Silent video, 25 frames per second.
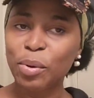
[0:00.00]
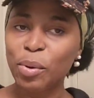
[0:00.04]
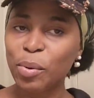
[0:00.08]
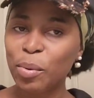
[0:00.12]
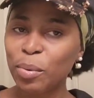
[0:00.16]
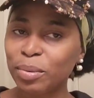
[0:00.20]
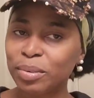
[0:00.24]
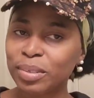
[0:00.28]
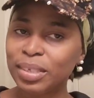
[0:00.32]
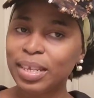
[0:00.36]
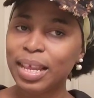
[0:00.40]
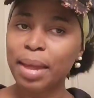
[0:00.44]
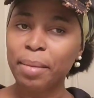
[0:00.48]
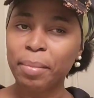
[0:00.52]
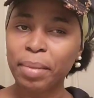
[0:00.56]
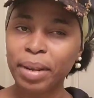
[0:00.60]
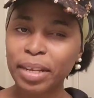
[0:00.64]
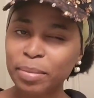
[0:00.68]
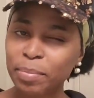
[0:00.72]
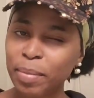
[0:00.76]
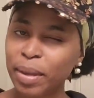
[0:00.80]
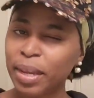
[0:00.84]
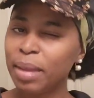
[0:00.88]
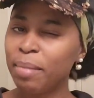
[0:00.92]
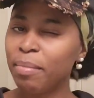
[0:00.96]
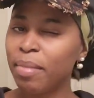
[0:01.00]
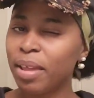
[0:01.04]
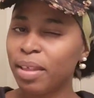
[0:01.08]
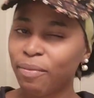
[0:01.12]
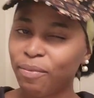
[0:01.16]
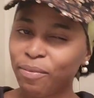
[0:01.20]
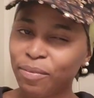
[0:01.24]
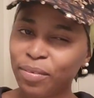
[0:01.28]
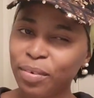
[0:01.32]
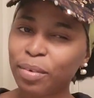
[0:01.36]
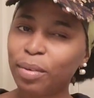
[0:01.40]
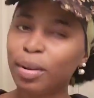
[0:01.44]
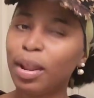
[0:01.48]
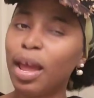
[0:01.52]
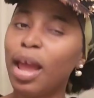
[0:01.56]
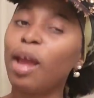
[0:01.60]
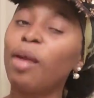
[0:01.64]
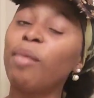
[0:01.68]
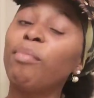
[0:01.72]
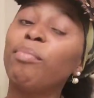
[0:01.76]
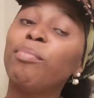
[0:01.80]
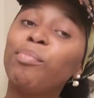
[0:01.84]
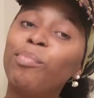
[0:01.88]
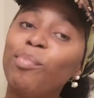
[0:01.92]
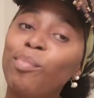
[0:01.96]
the whole time. And it's making me feel
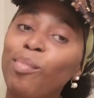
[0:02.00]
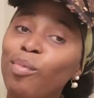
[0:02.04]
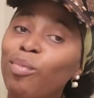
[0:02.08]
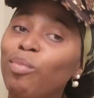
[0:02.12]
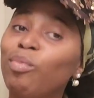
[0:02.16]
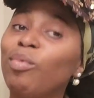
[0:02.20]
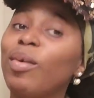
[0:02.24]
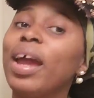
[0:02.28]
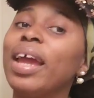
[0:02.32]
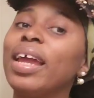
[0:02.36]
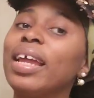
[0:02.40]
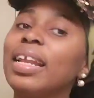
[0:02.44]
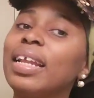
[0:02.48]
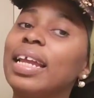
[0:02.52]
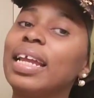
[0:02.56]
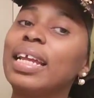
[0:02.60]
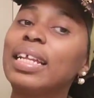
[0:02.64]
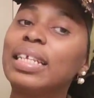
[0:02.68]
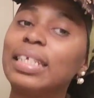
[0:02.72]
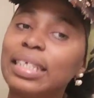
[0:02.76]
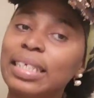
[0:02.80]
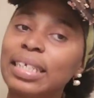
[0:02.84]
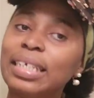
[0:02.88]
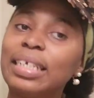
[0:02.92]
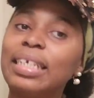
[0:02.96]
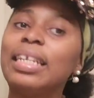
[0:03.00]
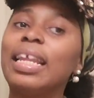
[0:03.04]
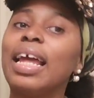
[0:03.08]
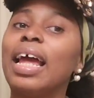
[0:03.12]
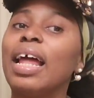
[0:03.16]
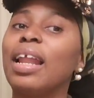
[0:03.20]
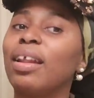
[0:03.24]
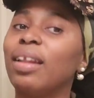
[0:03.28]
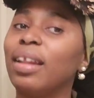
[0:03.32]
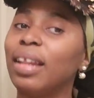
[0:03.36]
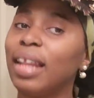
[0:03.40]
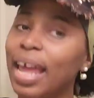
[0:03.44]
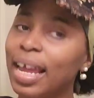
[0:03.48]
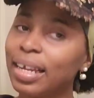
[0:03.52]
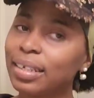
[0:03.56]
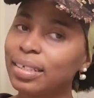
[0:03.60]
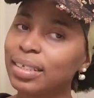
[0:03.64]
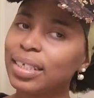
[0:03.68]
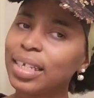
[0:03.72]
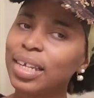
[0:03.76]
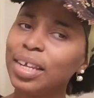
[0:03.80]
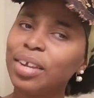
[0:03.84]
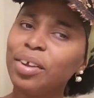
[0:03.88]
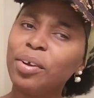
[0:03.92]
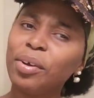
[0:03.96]
like, Ryan can see that.
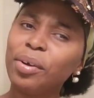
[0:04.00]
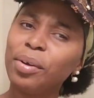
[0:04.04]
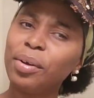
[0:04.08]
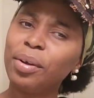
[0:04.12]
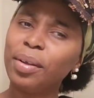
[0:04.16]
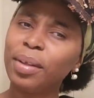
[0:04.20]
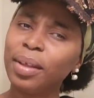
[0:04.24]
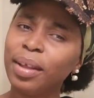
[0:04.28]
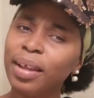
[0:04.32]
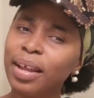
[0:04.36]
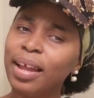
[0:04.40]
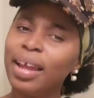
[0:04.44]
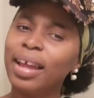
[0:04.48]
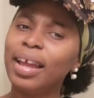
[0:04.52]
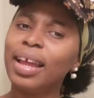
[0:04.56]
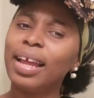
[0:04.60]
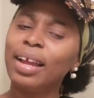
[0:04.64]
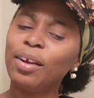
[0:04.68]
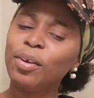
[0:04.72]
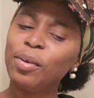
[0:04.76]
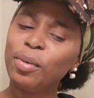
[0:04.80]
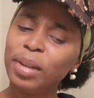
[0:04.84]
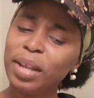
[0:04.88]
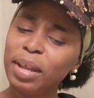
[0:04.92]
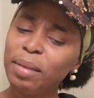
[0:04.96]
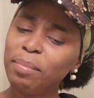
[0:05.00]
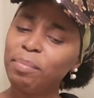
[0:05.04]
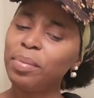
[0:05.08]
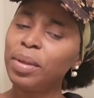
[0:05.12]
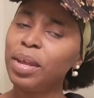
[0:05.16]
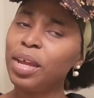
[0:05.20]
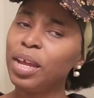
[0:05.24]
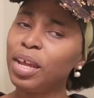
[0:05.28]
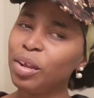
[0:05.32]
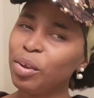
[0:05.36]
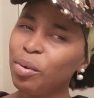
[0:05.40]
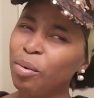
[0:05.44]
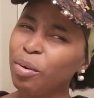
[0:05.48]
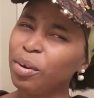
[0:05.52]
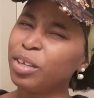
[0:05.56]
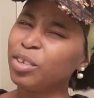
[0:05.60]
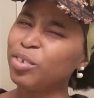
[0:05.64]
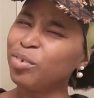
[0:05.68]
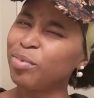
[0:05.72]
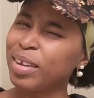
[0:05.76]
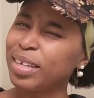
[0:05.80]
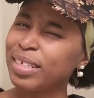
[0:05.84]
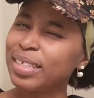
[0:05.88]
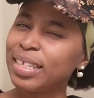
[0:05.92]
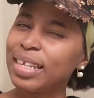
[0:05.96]
Lexi, girl, could it be you're
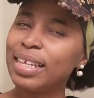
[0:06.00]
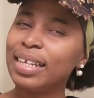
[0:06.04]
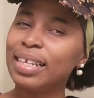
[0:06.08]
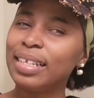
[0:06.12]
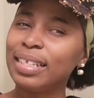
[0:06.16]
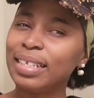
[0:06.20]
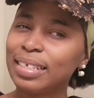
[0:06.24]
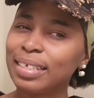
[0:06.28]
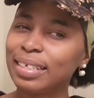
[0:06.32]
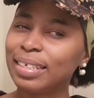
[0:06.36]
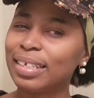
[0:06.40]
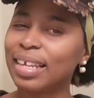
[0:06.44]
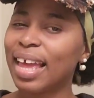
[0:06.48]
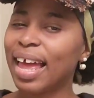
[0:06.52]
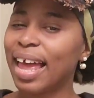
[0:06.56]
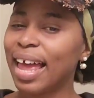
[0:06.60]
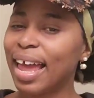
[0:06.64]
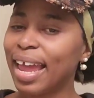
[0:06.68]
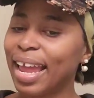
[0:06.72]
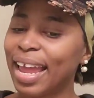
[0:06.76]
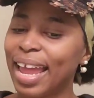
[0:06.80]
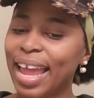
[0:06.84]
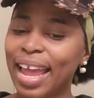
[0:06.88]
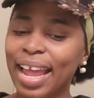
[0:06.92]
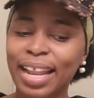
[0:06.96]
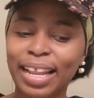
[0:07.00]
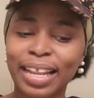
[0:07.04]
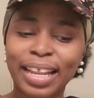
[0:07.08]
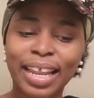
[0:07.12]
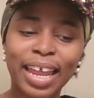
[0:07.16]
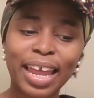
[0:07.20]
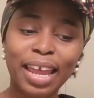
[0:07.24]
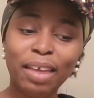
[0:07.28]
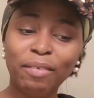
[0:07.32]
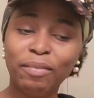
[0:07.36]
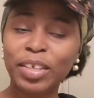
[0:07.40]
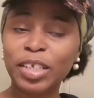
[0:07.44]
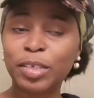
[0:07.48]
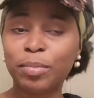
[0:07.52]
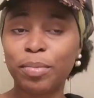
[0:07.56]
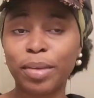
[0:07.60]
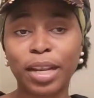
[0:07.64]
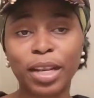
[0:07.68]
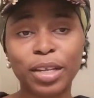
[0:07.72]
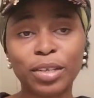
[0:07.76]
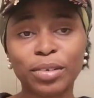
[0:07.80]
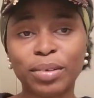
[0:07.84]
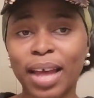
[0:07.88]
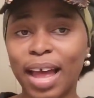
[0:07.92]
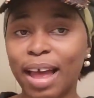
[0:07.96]
interested in this guy? And if he's
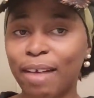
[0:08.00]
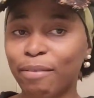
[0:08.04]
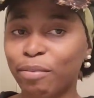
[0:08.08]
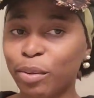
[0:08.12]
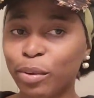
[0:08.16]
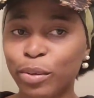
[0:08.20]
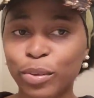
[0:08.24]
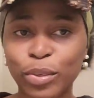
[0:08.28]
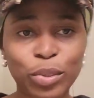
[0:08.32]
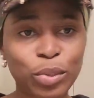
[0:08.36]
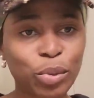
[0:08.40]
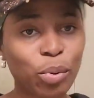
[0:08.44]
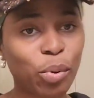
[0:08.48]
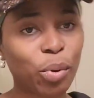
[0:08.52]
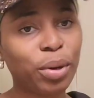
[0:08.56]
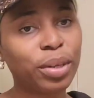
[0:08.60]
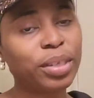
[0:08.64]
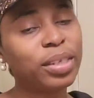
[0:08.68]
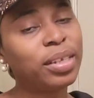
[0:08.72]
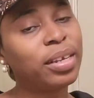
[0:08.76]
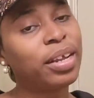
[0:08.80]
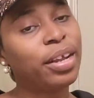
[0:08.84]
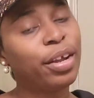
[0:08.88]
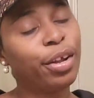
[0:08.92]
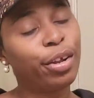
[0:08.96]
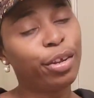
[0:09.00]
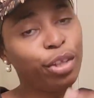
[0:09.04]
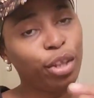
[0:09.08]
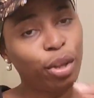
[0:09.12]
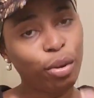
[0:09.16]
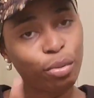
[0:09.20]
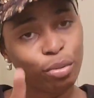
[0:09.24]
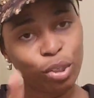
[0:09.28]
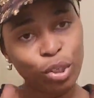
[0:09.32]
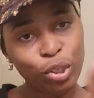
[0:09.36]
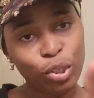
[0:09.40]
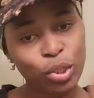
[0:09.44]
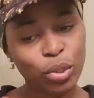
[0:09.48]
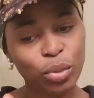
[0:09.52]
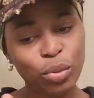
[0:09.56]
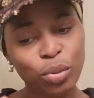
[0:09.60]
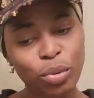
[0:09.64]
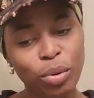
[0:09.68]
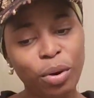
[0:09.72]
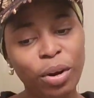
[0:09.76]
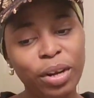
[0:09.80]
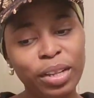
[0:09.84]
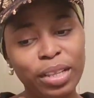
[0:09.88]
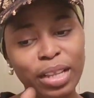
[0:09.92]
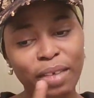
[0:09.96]
beginning to have those thoughts, those
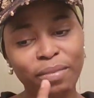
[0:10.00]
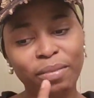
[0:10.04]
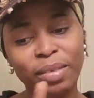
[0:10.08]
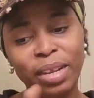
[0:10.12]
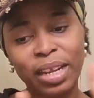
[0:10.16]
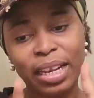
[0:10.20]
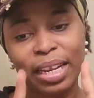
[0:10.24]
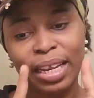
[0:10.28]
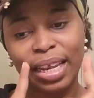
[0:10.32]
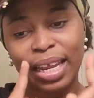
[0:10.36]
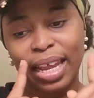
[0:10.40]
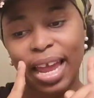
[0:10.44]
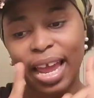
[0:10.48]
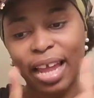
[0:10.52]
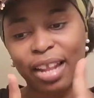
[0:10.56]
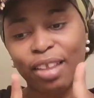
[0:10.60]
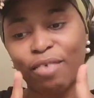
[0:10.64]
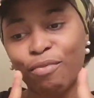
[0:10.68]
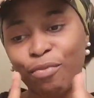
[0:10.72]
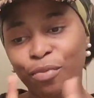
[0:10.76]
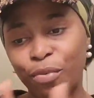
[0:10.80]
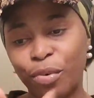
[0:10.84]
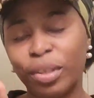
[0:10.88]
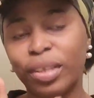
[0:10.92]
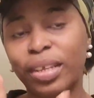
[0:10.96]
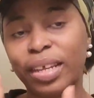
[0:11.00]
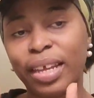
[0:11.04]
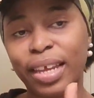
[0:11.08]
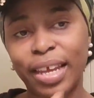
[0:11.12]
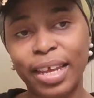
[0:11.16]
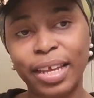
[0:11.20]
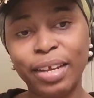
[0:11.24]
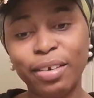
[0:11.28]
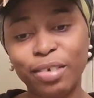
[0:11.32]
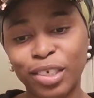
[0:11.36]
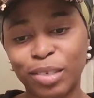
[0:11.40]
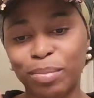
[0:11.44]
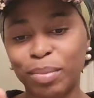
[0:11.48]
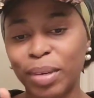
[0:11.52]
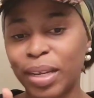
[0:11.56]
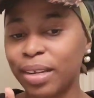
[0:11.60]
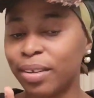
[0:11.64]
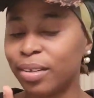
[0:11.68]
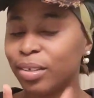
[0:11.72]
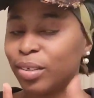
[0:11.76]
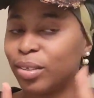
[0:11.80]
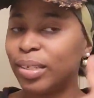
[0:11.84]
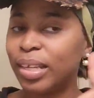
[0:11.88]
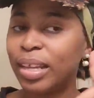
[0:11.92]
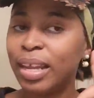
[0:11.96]
two are definitely heading for the hills.
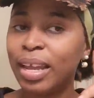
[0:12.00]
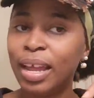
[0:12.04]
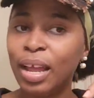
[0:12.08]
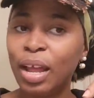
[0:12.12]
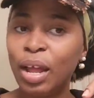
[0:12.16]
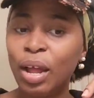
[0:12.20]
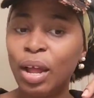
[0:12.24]
Because